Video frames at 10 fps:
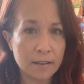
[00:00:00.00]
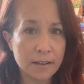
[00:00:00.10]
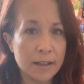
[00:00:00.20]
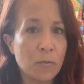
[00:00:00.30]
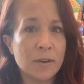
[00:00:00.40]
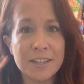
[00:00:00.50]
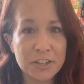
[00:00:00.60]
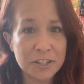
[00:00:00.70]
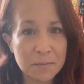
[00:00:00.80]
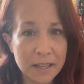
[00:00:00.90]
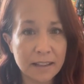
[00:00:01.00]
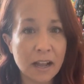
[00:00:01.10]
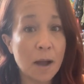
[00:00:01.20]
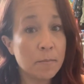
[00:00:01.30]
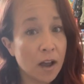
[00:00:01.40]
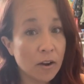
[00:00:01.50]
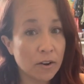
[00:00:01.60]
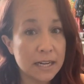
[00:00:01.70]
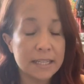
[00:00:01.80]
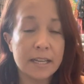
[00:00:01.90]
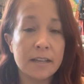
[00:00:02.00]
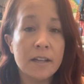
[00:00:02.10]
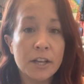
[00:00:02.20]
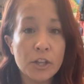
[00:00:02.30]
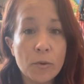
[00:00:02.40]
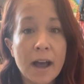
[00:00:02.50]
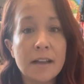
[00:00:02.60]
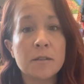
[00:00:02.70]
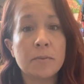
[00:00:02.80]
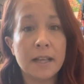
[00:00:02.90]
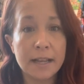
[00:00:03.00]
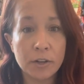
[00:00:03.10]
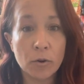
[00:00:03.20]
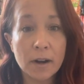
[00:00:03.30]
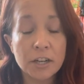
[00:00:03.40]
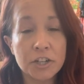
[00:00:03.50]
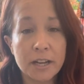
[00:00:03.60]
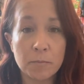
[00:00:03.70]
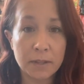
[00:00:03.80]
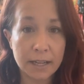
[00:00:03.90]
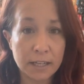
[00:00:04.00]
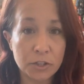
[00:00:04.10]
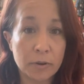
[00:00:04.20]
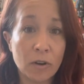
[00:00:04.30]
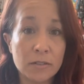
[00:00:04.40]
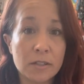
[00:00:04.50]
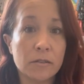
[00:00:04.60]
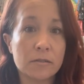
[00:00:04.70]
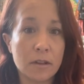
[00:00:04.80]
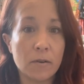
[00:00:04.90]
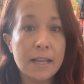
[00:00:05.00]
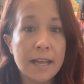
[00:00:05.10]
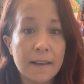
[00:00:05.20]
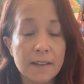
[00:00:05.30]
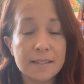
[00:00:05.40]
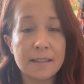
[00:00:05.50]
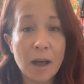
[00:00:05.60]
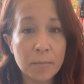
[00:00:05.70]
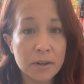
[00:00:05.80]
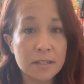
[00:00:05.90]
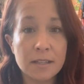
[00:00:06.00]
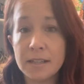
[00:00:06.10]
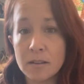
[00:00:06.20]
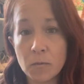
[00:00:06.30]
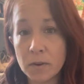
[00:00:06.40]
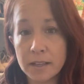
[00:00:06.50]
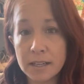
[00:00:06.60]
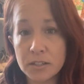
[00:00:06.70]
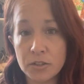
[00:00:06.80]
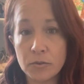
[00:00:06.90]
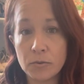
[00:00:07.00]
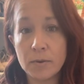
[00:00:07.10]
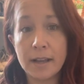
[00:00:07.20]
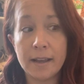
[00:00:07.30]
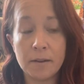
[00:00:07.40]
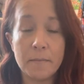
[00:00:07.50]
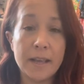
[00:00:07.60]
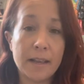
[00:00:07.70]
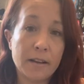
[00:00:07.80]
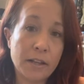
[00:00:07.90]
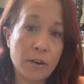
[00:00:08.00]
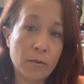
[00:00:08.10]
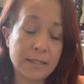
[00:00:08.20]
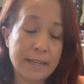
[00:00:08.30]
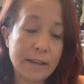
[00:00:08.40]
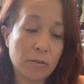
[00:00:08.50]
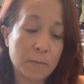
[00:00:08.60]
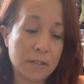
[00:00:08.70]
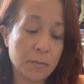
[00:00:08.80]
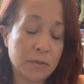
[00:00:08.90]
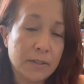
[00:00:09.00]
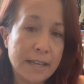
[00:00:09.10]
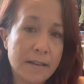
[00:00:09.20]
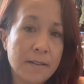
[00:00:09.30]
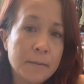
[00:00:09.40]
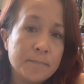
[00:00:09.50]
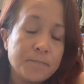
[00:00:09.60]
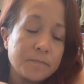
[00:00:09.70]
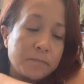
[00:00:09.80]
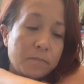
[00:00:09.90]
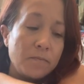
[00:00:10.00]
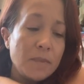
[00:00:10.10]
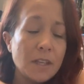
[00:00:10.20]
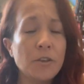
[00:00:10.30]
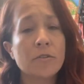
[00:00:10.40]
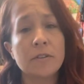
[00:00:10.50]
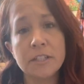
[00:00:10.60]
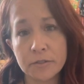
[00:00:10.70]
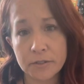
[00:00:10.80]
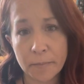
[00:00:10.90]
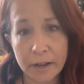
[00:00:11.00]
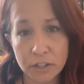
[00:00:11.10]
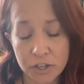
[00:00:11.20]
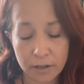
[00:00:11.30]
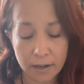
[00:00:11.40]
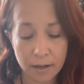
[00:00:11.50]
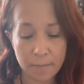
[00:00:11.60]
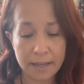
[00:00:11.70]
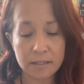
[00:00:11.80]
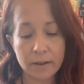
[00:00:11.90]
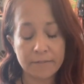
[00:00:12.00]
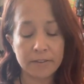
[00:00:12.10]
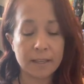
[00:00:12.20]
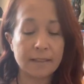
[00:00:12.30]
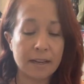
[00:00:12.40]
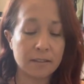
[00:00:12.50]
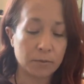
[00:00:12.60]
it wasn't just me. Like, I'm not crazy. Your energy had to play into it also. So unless that person isn't willing to admit, and take responsibility, you can only do so much. And so I feel like that's a